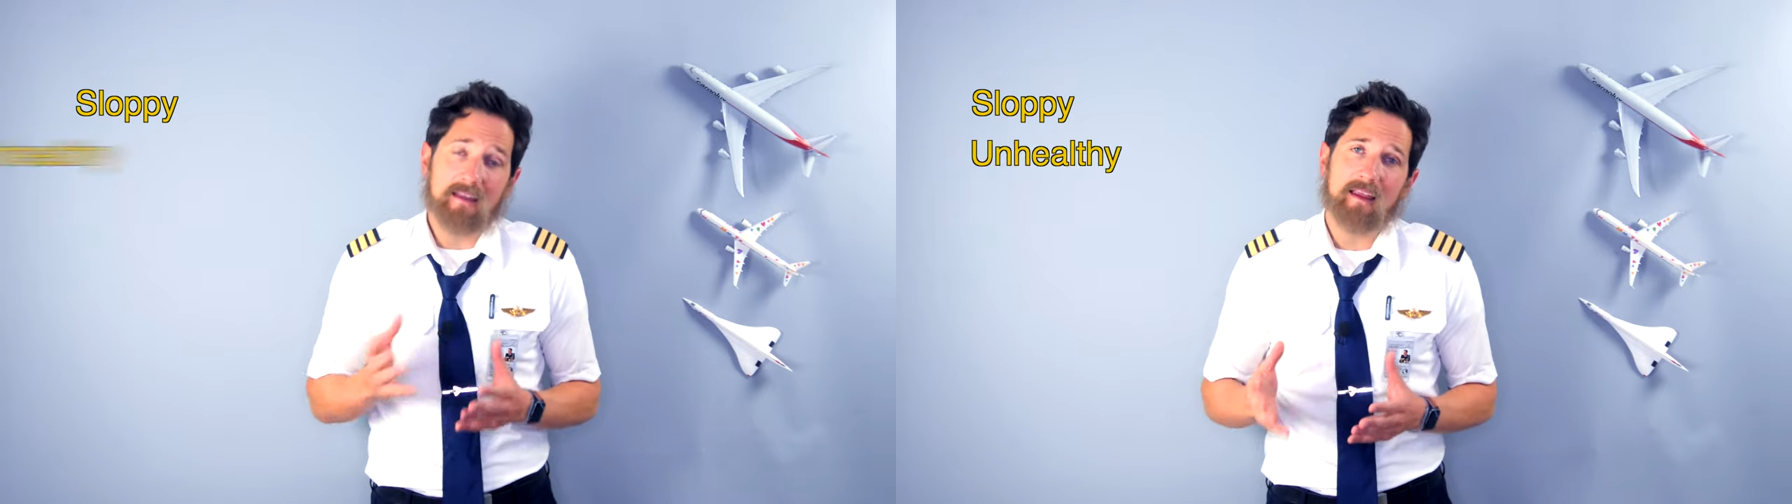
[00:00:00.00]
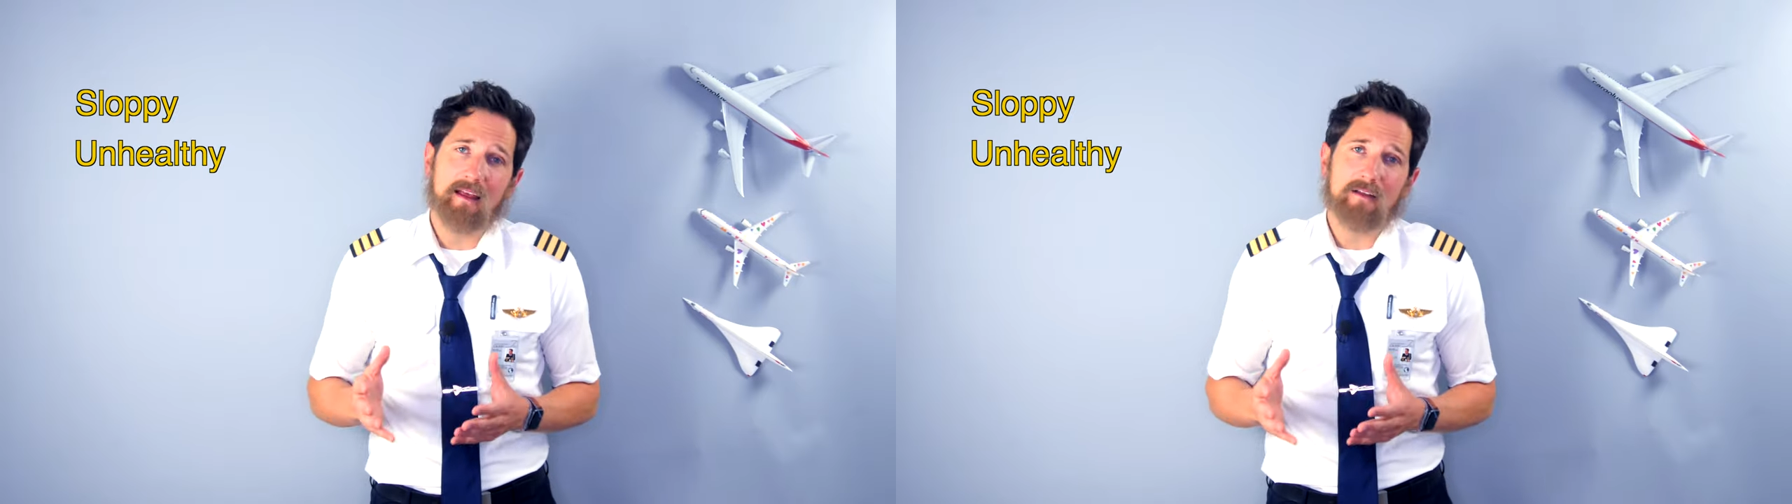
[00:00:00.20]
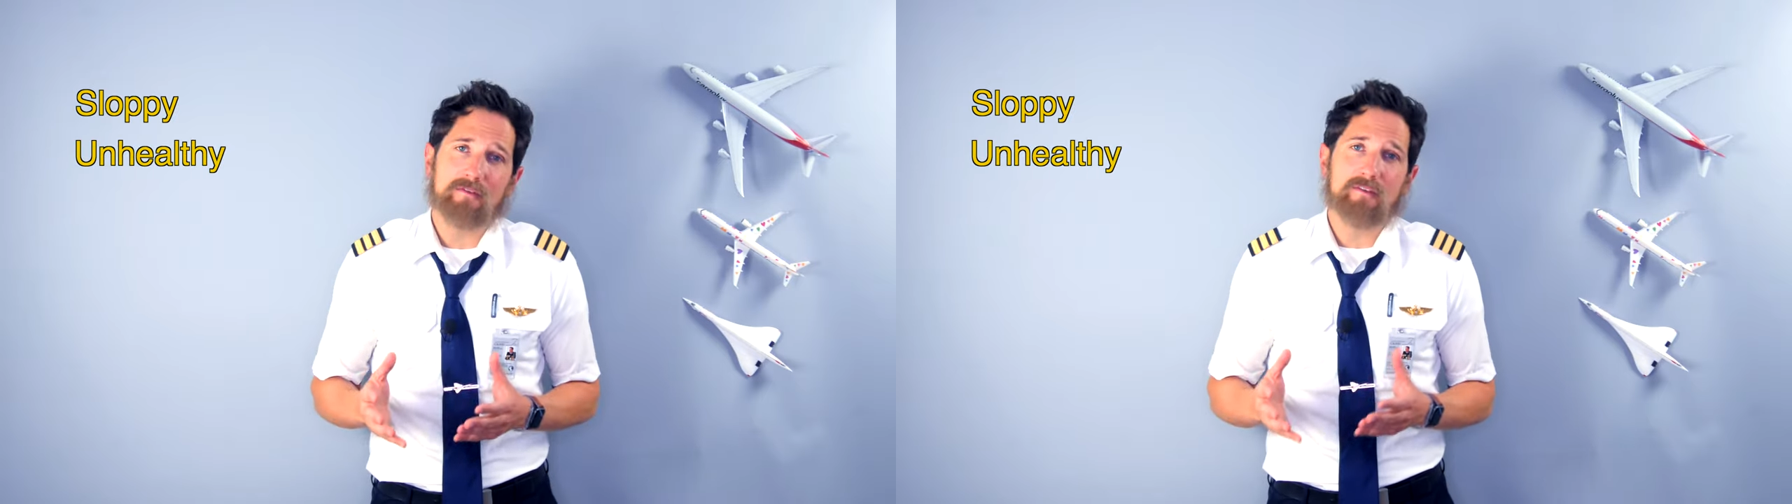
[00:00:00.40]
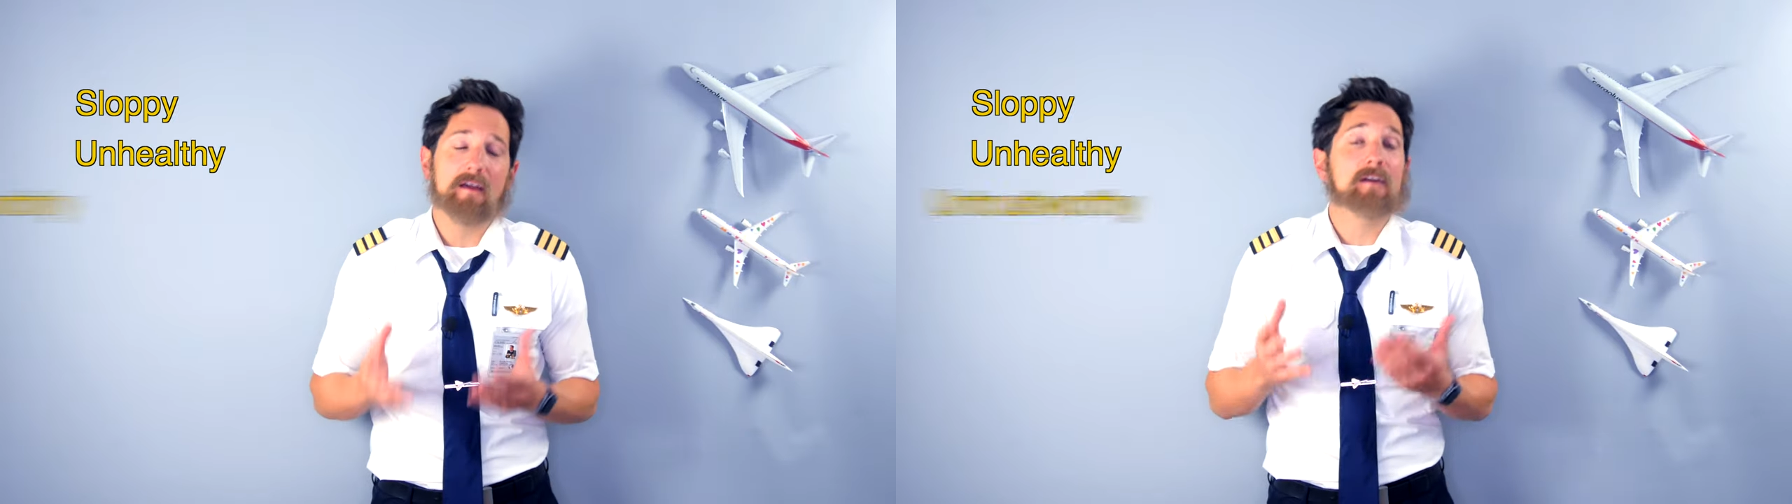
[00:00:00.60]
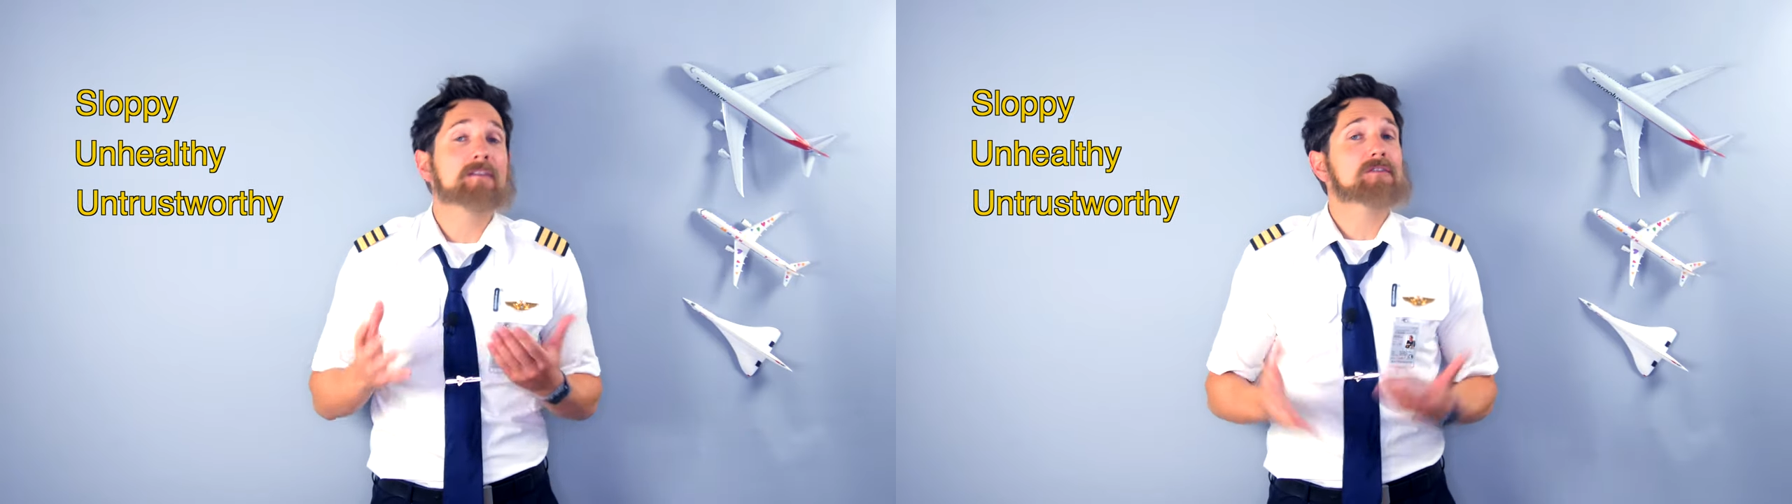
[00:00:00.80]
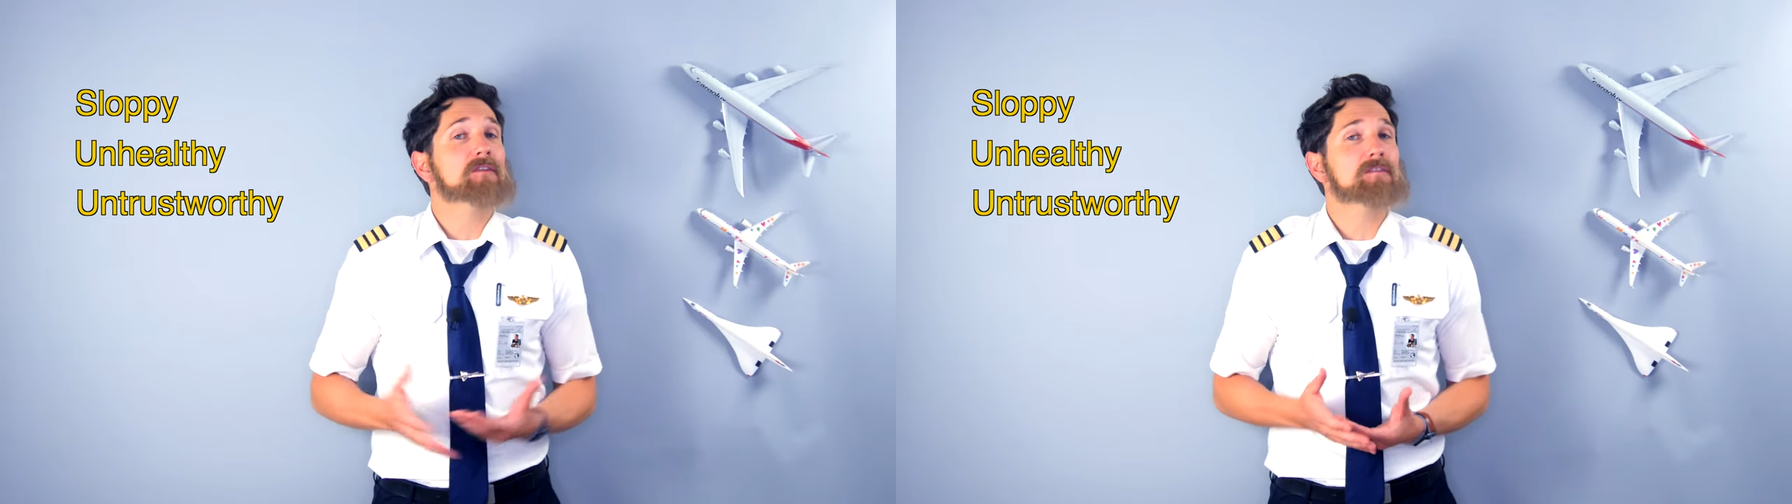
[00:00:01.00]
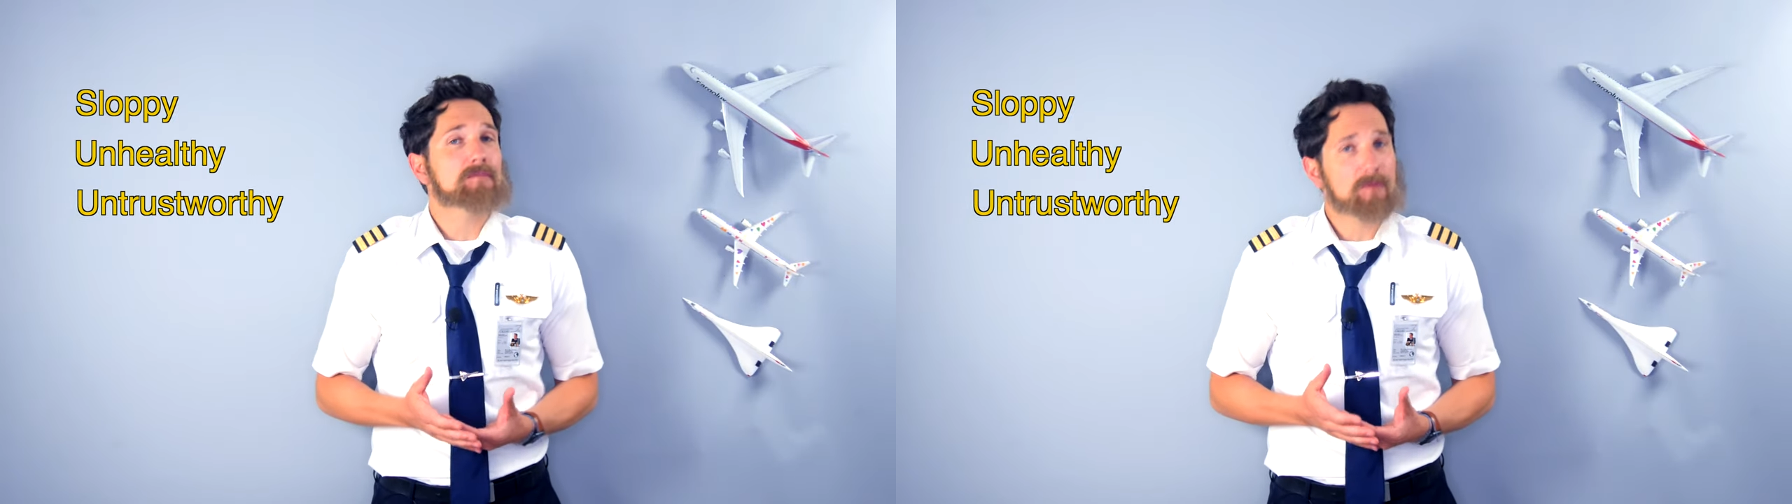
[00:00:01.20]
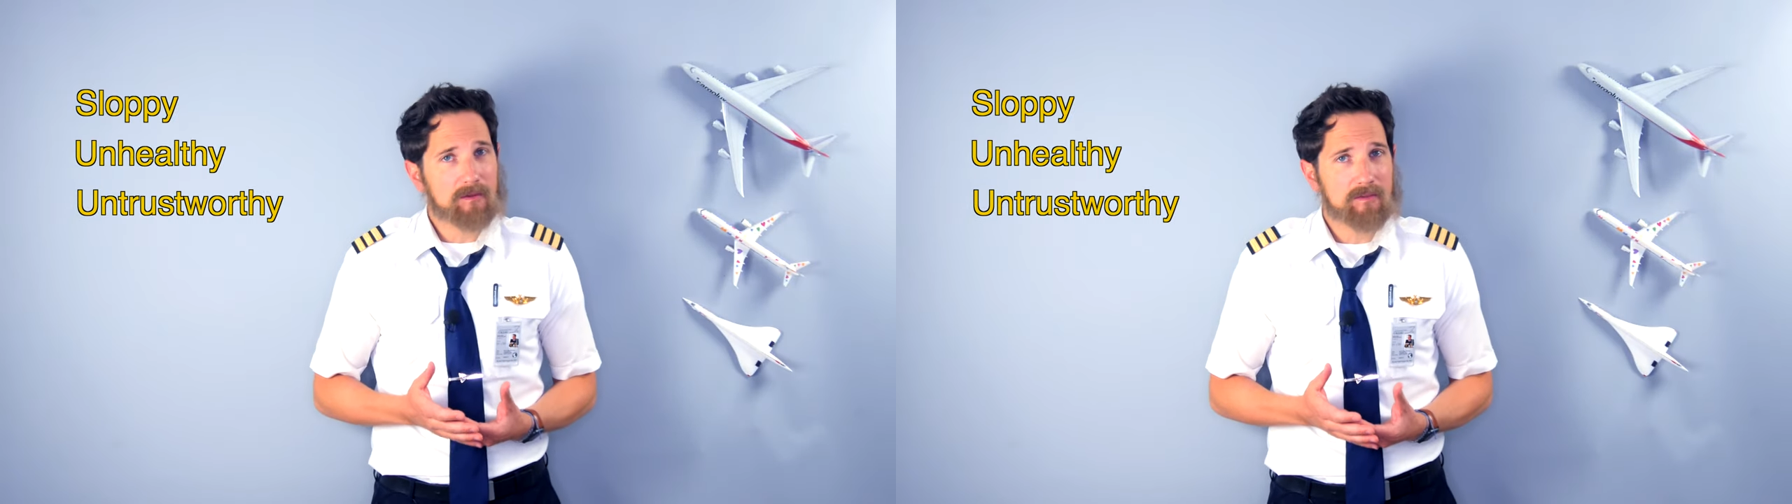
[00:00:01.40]
unhealthy,
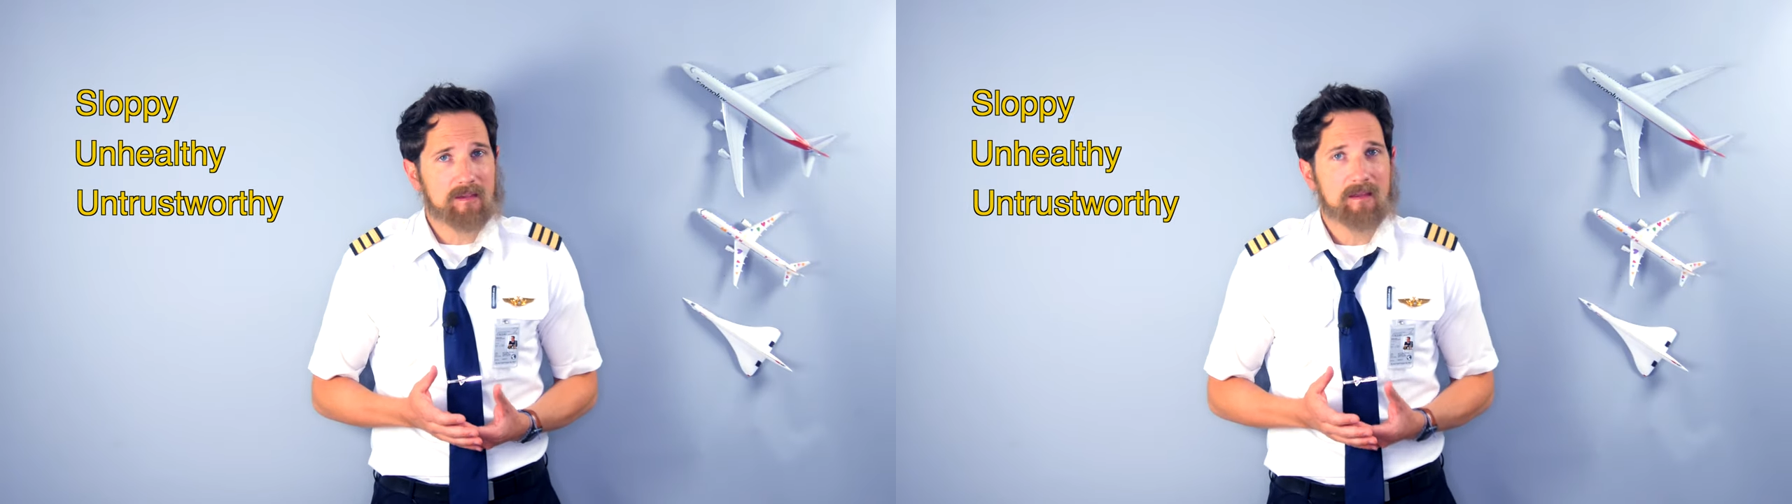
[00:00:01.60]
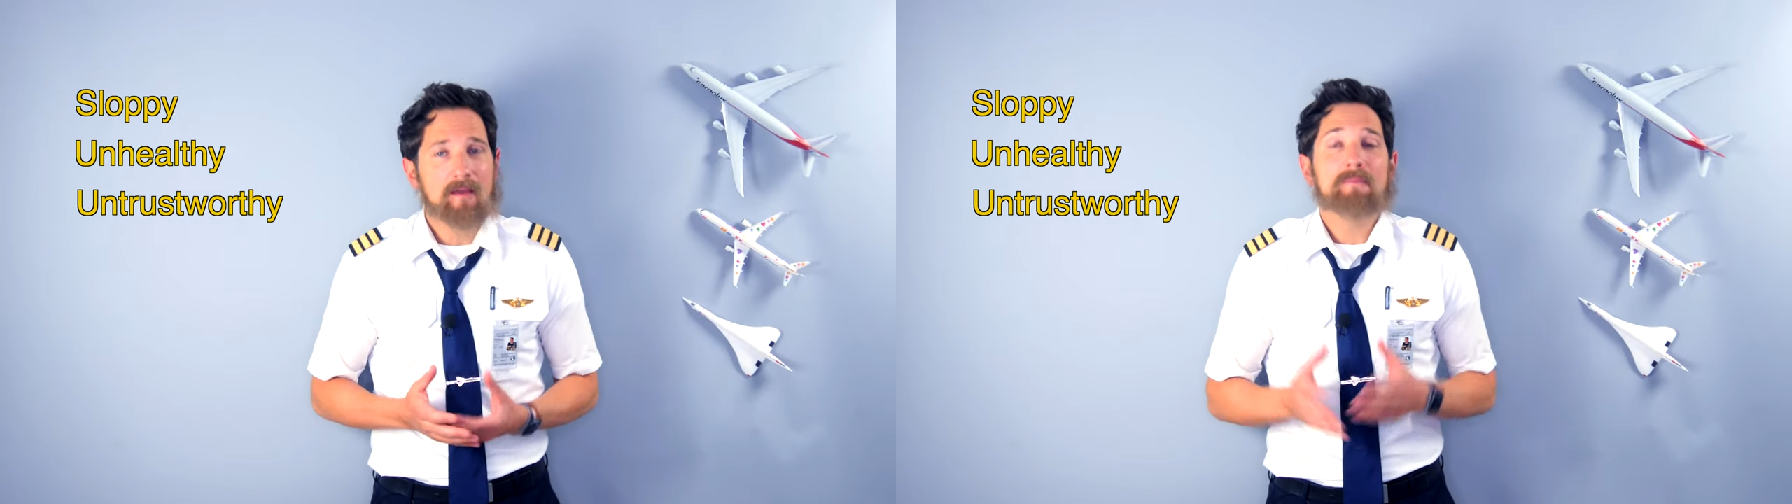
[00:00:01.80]
untrustworthy,